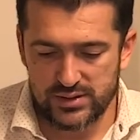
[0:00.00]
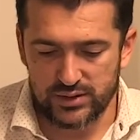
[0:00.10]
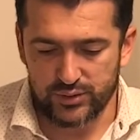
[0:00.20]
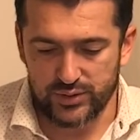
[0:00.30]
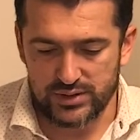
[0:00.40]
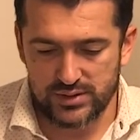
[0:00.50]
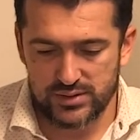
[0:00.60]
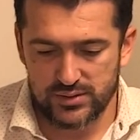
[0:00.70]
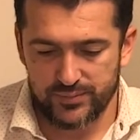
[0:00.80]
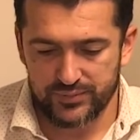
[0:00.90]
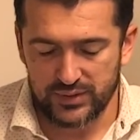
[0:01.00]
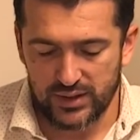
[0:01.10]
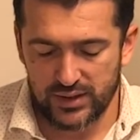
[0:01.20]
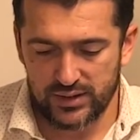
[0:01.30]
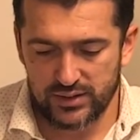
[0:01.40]
increases,
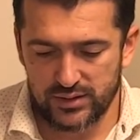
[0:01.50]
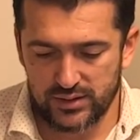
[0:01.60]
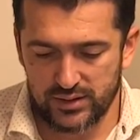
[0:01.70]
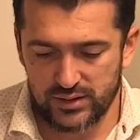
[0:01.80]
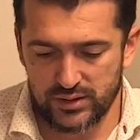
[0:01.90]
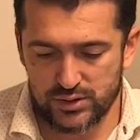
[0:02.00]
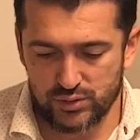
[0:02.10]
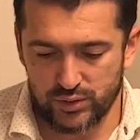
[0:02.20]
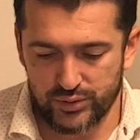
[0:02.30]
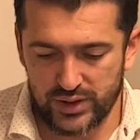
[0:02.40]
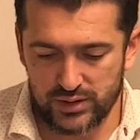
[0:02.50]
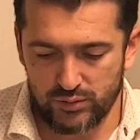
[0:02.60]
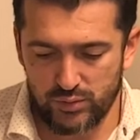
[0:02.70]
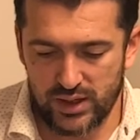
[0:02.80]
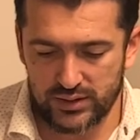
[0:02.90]
and it's already
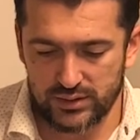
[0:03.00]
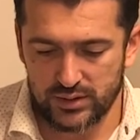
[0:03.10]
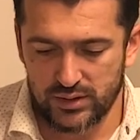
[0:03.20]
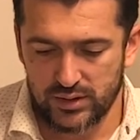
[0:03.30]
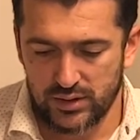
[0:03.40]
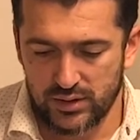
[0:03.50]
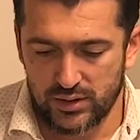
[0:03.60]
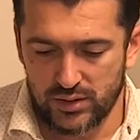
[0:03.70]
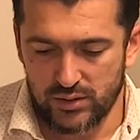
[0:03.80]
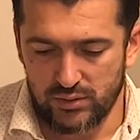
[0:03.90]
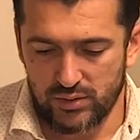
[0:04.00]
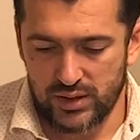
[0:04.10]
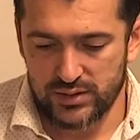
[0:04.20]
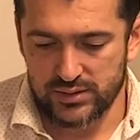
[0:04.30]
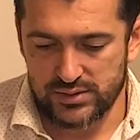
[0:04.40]

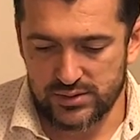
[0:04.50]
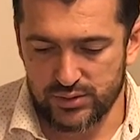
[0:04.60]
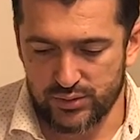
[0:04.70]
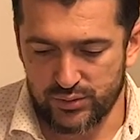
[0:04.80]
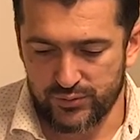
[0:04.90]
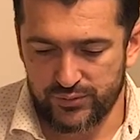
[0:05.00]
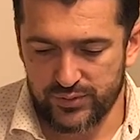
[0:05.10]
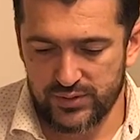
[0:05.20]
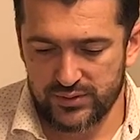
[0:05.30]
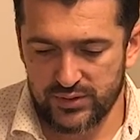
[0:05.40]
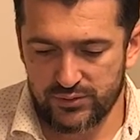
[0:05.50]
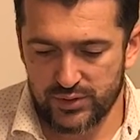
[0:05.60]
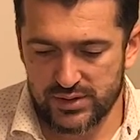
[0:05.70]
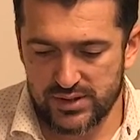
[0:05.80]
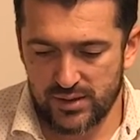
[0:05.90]
1.1050, for
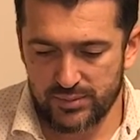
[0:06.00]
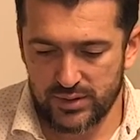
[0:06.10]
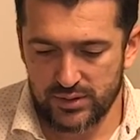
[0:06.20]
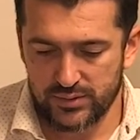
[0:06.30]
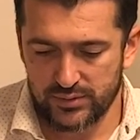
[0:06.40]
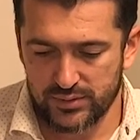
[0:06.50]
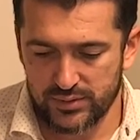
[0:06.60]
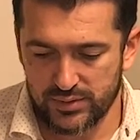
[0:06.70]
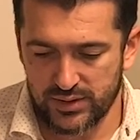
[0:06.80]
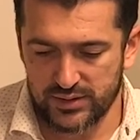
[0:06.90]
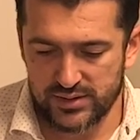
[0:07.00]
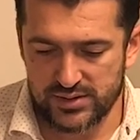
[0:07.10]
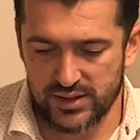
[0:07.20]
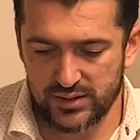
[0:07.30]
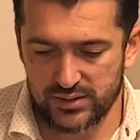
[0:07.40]
example, and the
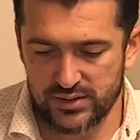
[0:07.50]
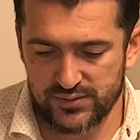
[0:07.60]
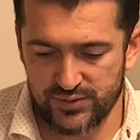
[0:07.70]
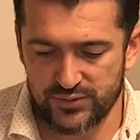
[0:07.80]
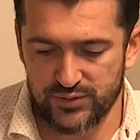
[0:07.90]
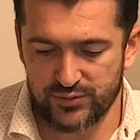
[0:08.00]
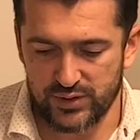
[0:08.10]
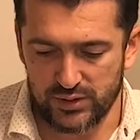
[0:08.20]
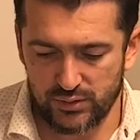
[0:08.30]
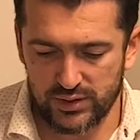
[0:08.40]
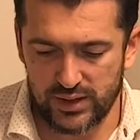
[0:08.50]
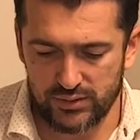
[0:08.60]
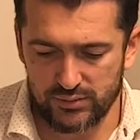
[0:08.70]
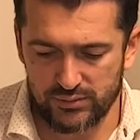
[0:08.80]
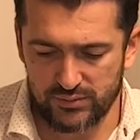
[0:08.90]
second is 53.
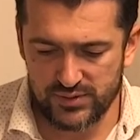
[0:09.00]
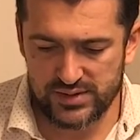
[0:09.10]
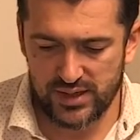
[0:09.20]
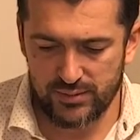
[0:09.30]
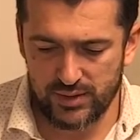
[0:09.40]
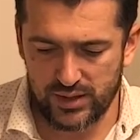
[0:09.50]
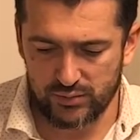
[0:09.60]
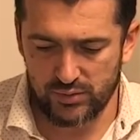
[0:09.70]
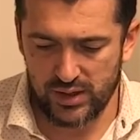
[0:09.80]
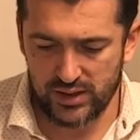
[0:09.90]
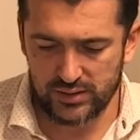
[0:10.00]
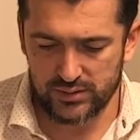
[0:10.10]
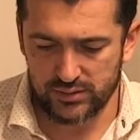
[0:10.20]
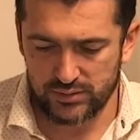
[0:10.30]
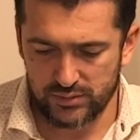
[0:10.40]
Okay, the same, like
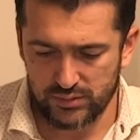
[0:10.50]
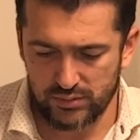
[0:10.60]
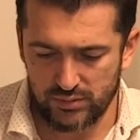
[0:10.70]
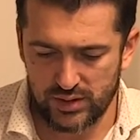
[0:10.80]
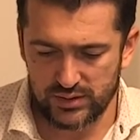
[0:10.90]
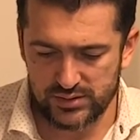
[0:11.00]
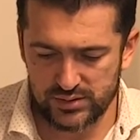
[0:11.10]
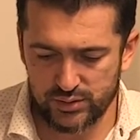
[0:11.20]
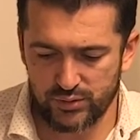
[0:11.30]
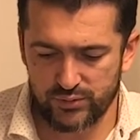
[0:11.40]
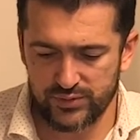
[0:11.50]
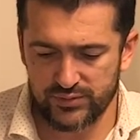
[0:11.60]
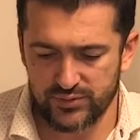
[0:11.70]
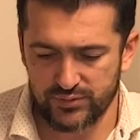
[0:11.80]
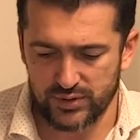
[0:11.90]

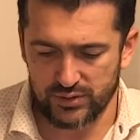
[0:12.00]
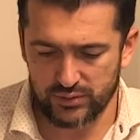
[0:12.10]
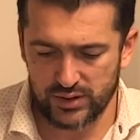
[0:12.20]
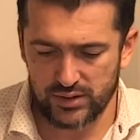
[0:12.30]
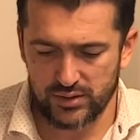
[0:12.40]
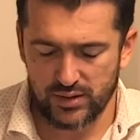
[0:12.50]
1.1053. Okay,